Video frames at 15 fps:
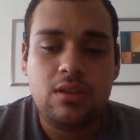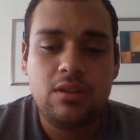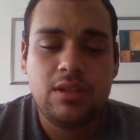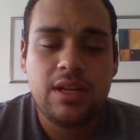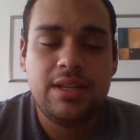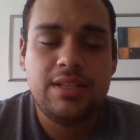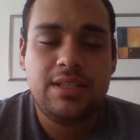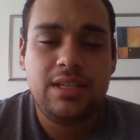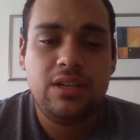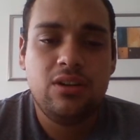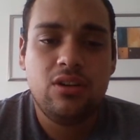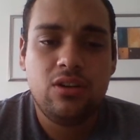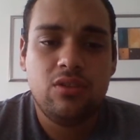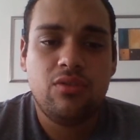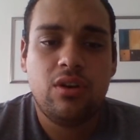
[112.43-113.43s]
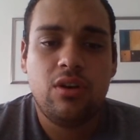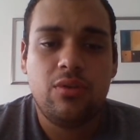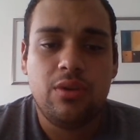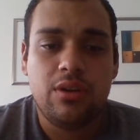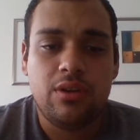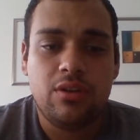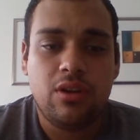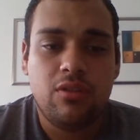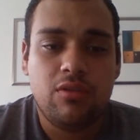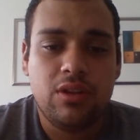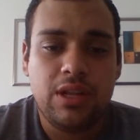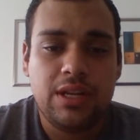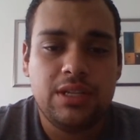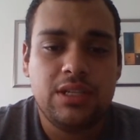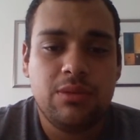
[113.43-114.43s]
Just kind of seeing her grow and her
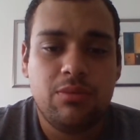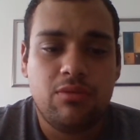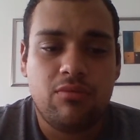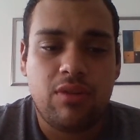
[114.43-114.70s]
relationship with